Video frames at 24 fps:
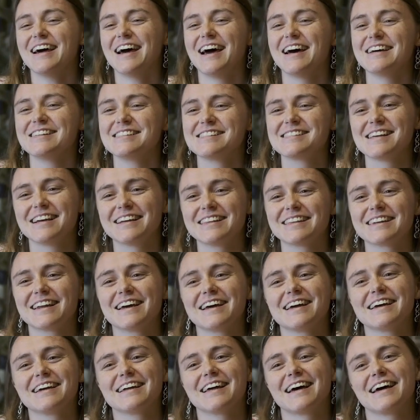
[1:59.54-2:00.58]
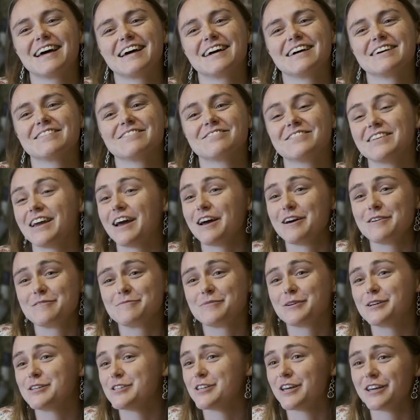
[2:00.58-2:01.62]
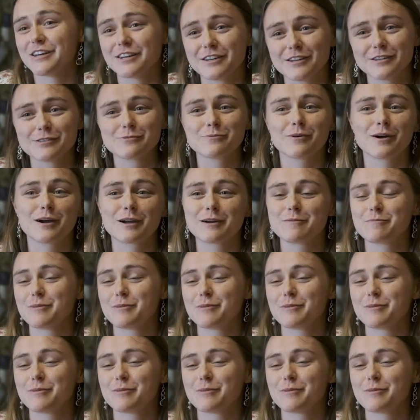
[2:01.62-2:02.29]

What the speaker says: and say that I appreciated his work,